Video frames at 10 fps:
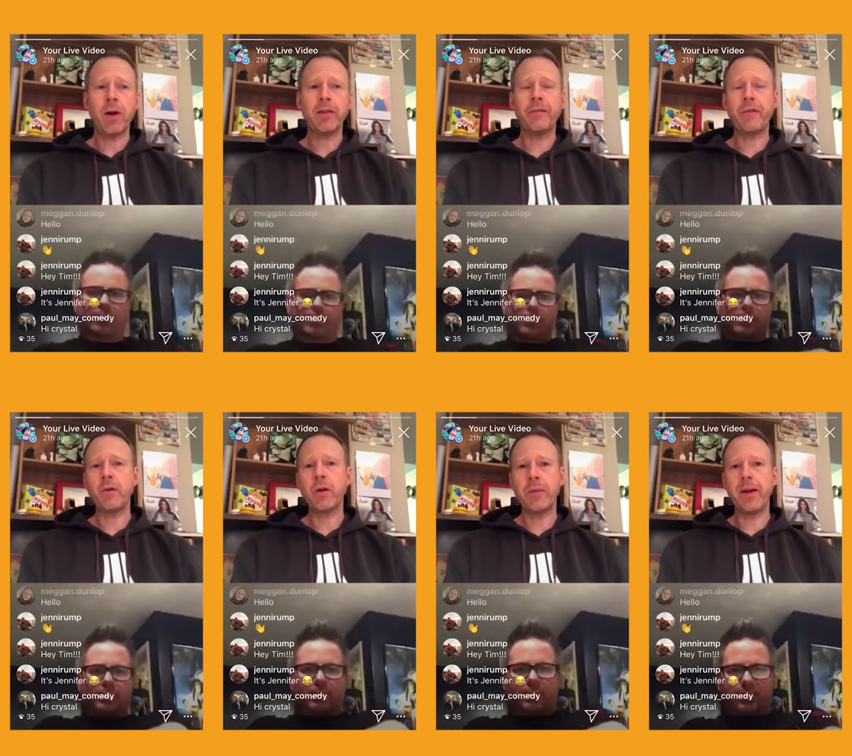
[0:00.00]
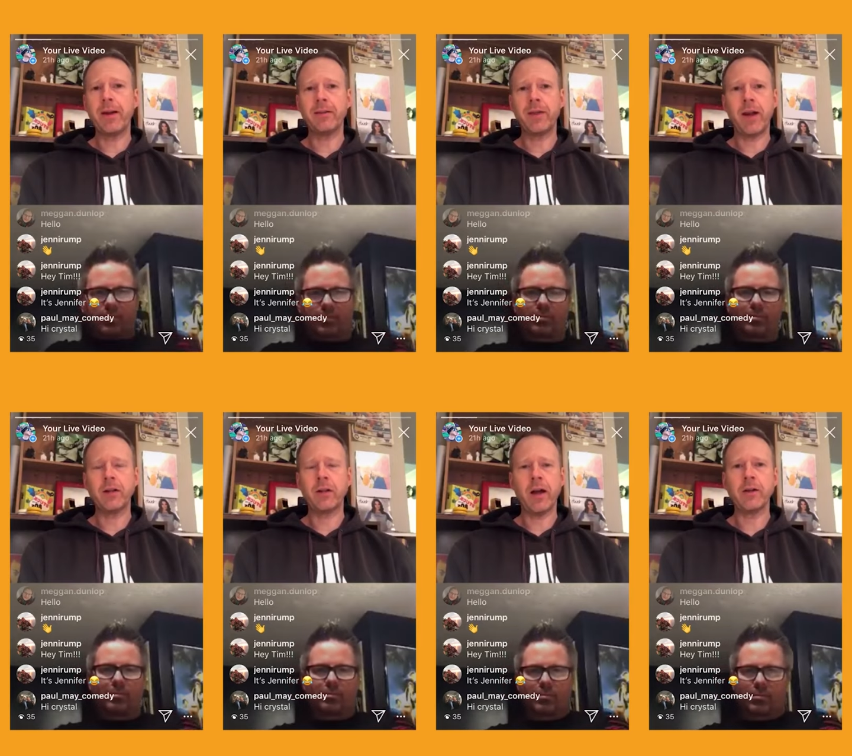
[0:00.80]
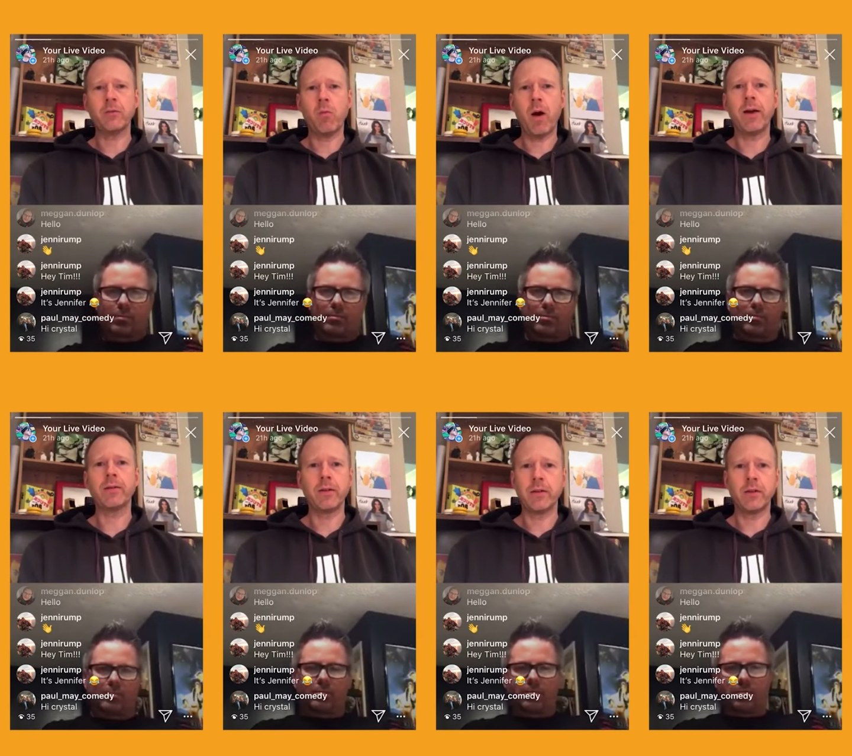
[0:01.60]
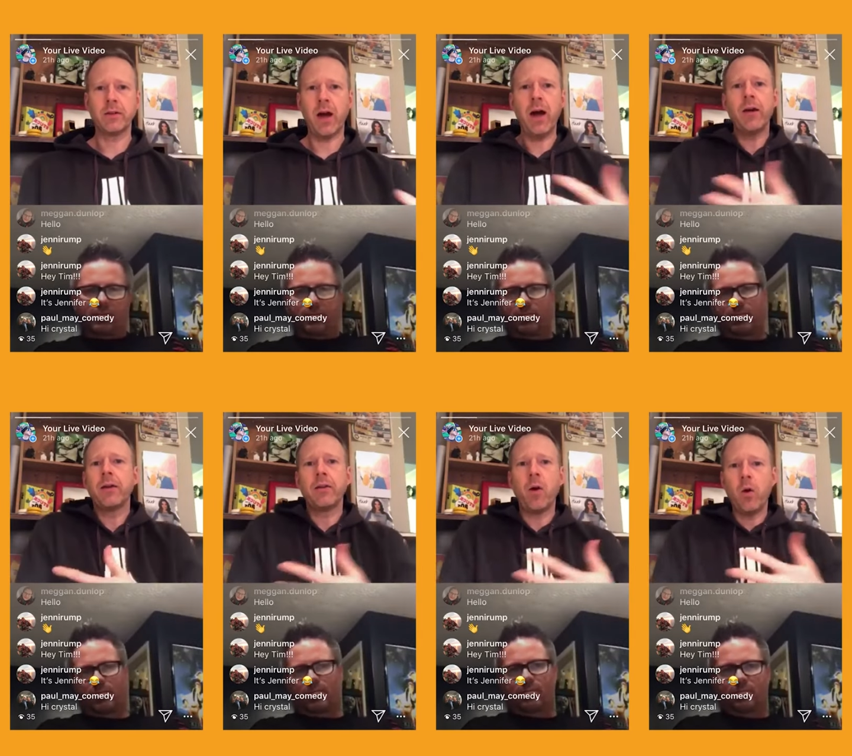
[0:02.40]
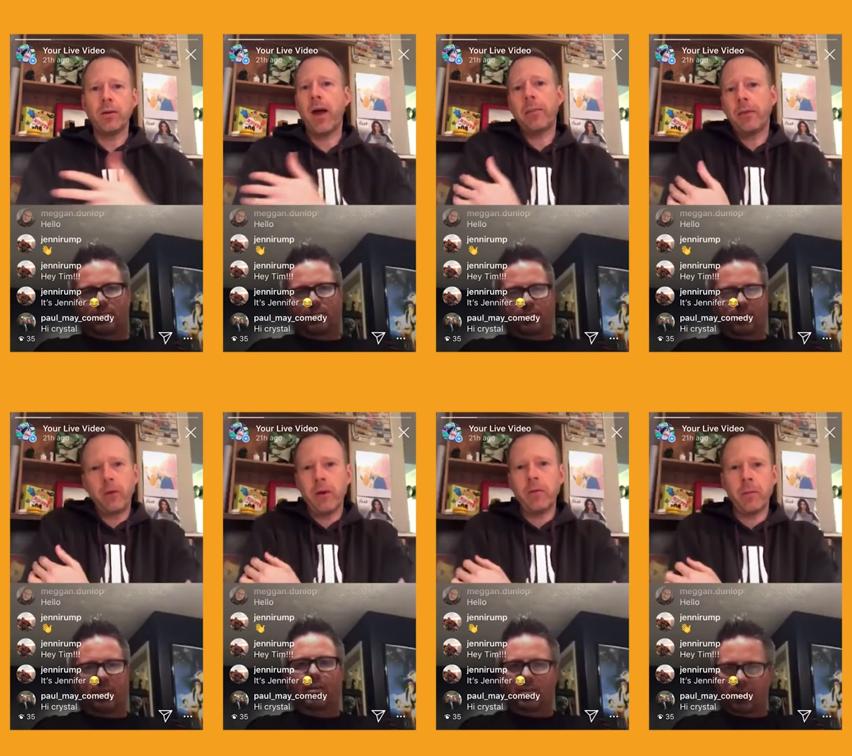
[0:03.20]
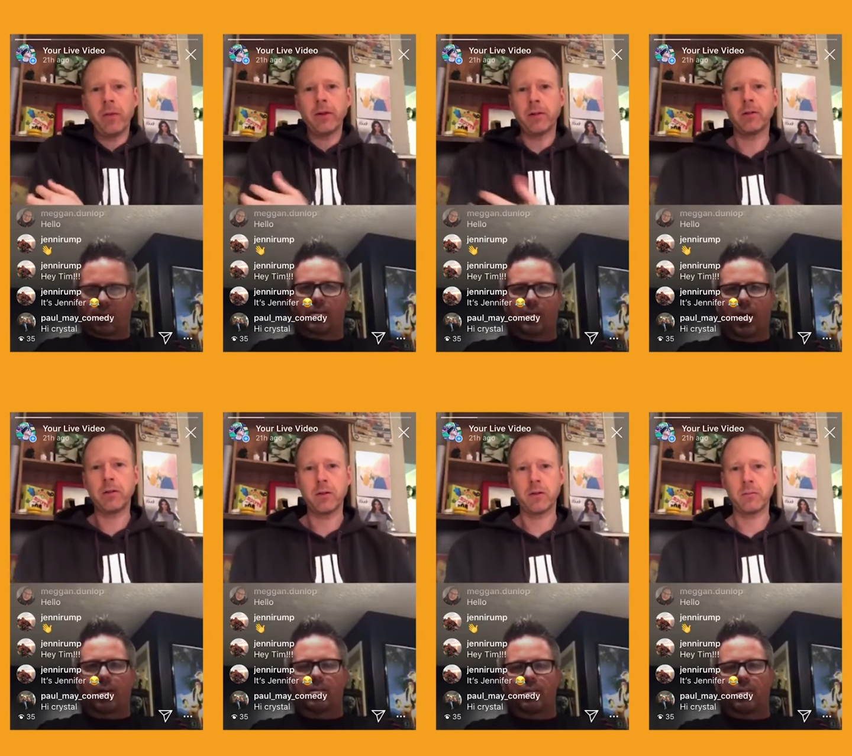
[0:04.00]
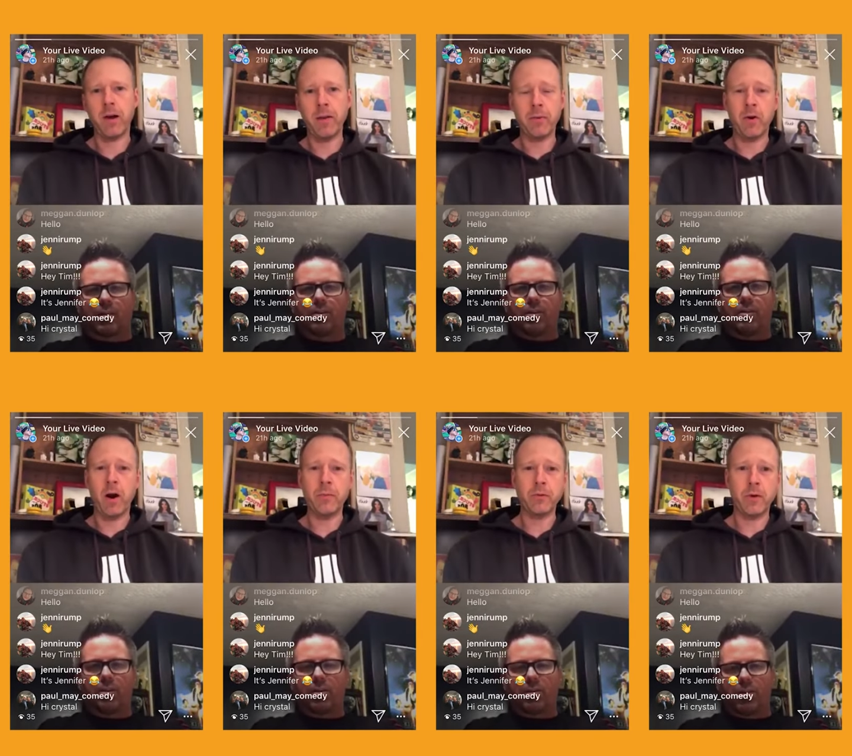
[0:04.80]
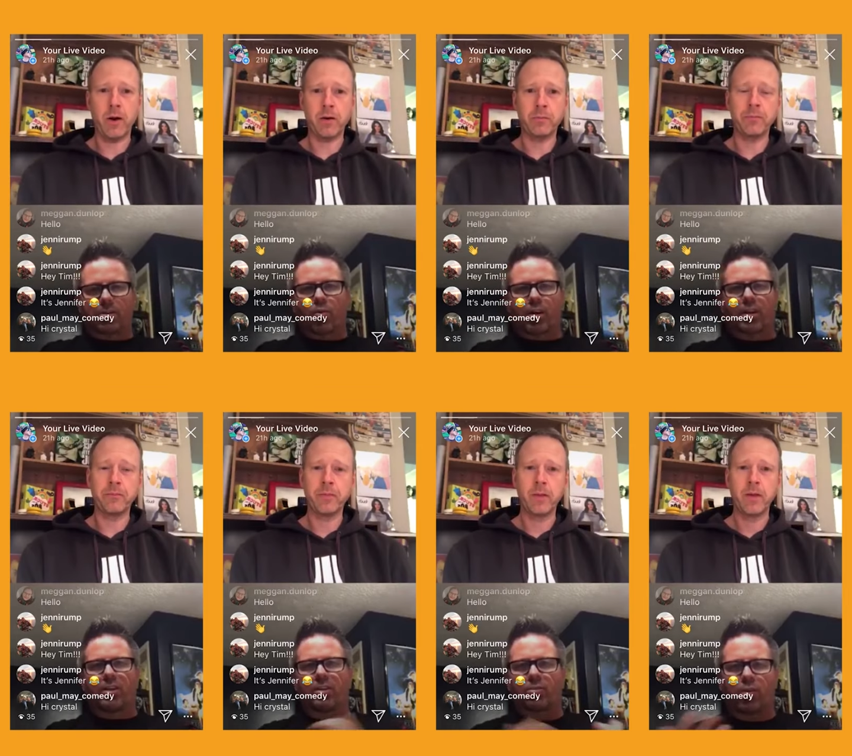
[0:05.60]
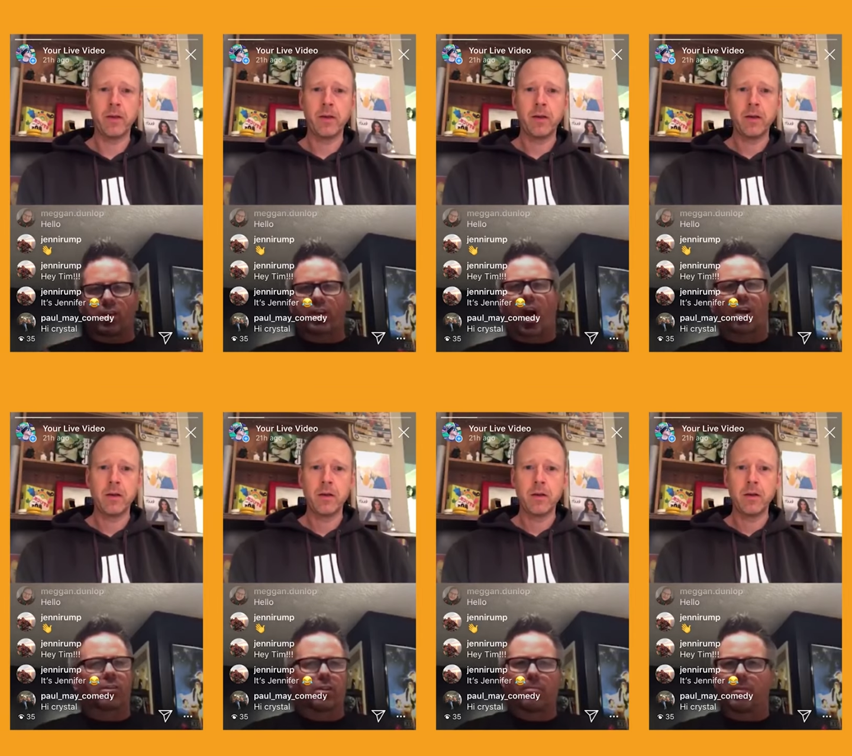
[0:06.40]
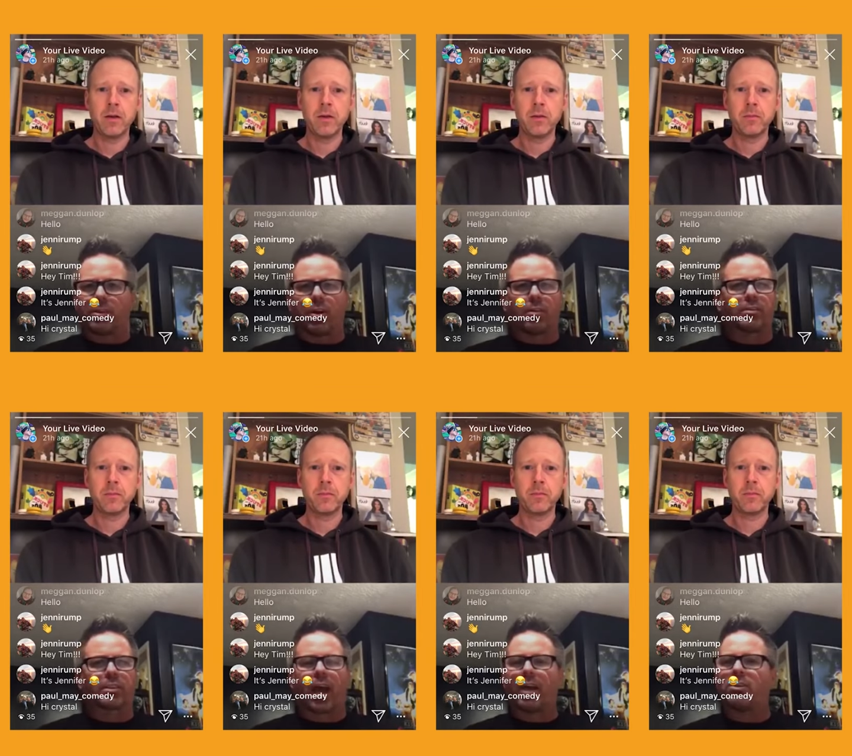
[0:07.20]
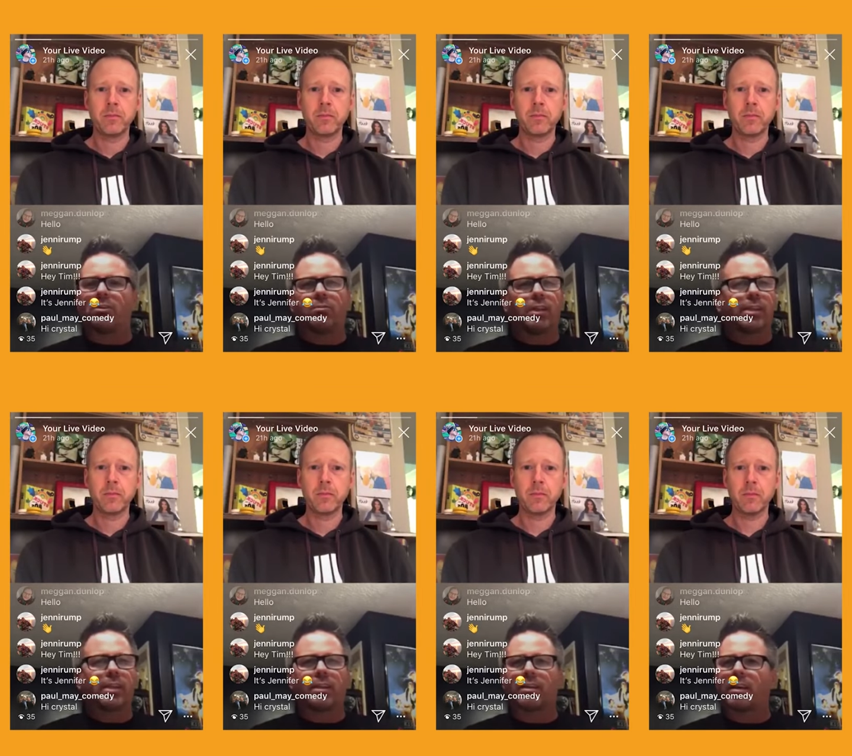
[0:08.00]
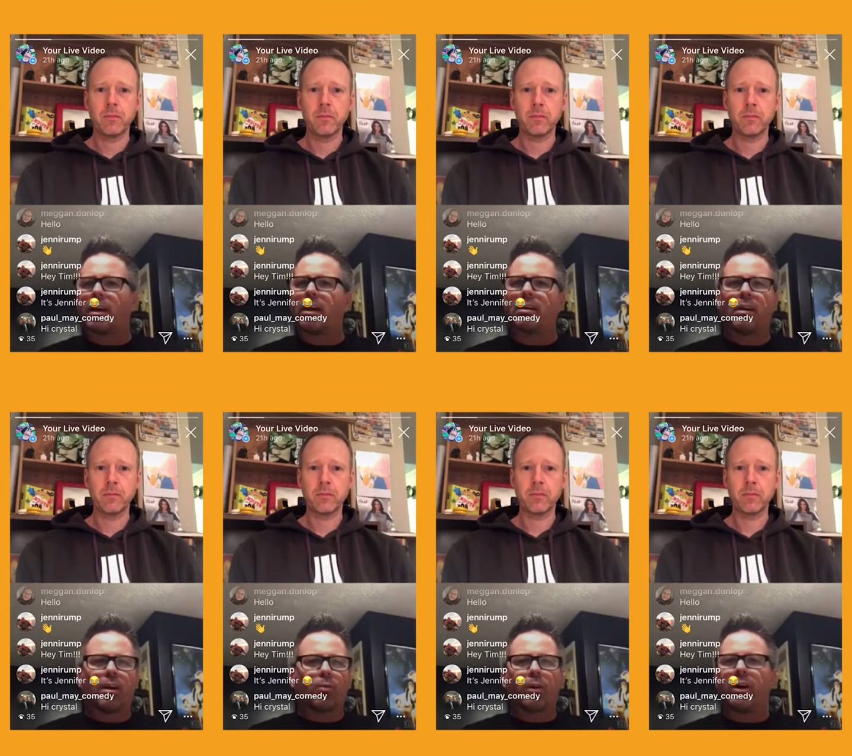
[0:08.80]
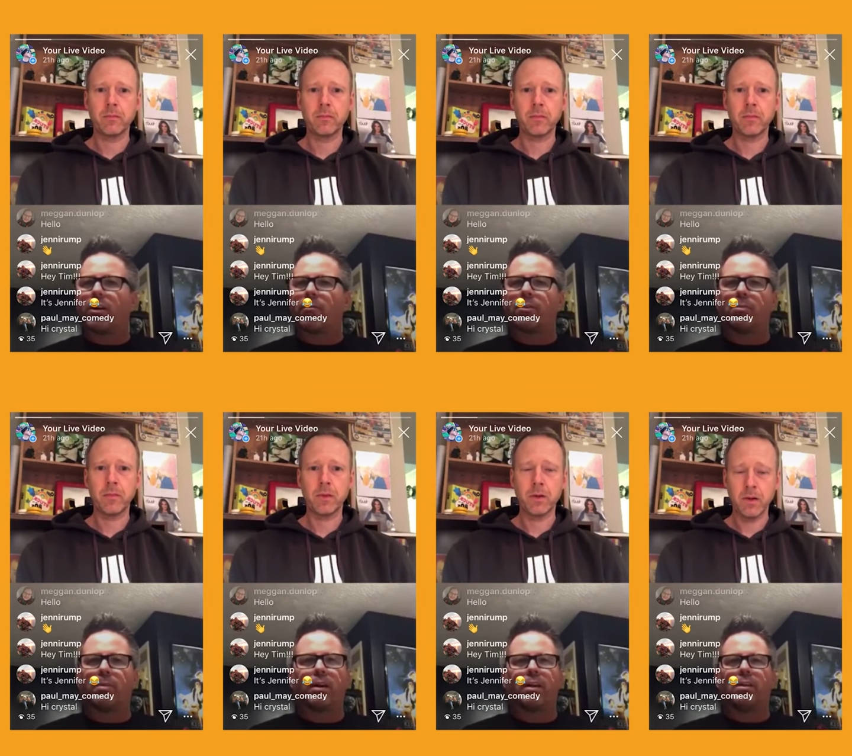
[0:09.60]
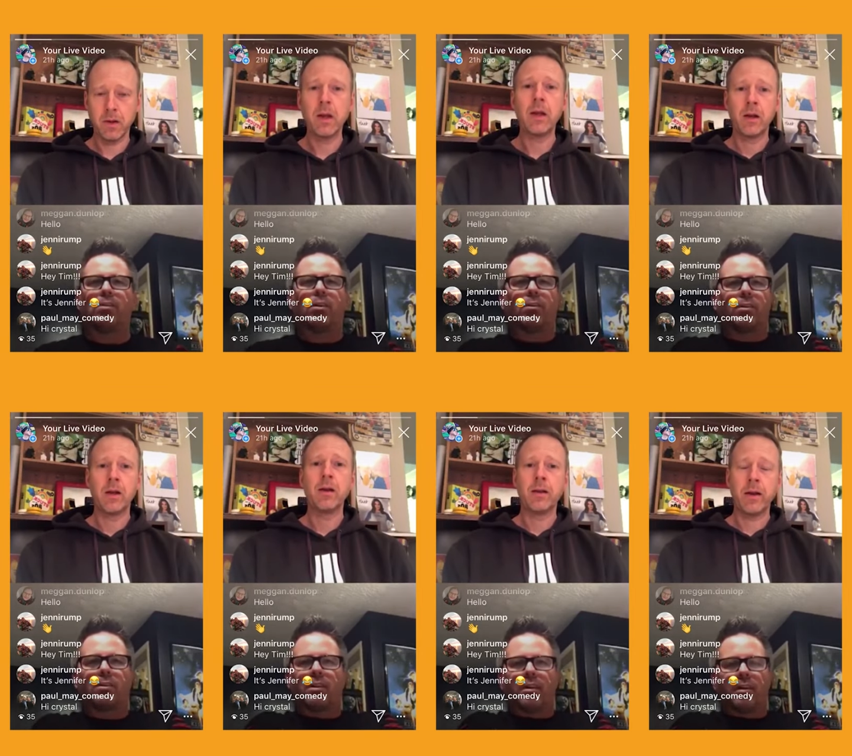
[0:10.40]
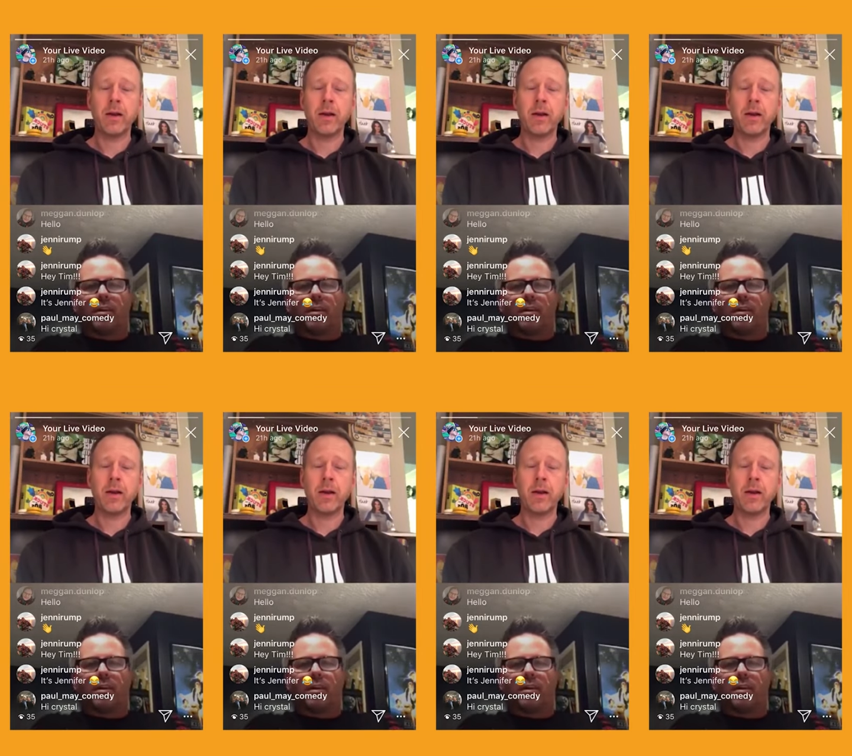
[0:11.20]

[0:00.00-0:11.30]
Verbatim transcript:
Speaker 1: few comedians that I just I just wanted to just hug the whole time in the green room, like just yeah. just wrap your arms around him.
Speaker 2: Just want to coddle him, you know, and say, "Do you need anything? We're here for you, buddy." You know, and yeah,